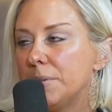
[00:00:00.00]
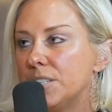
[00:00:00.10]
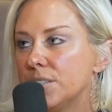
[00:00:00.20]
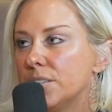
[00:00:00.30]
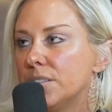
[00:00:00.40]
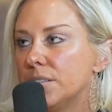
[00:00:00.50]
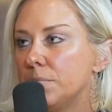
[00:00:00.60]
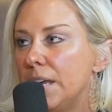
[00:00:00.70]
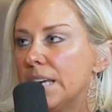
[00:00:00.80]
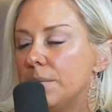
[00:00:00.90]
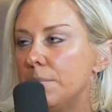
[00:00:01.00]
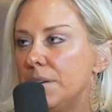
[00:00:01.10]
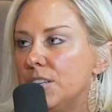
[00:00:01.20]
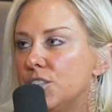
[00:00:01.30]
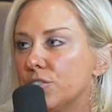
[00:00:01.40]
mean, to make it
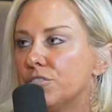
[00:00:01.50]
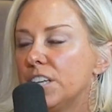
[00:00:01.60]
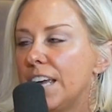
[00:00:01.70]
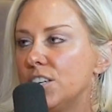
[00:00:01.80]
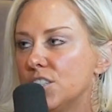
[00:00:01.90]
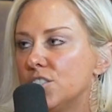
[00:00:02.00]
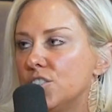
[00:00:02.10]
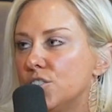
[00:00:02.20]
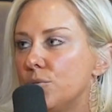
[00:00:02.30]
easier for the agent to do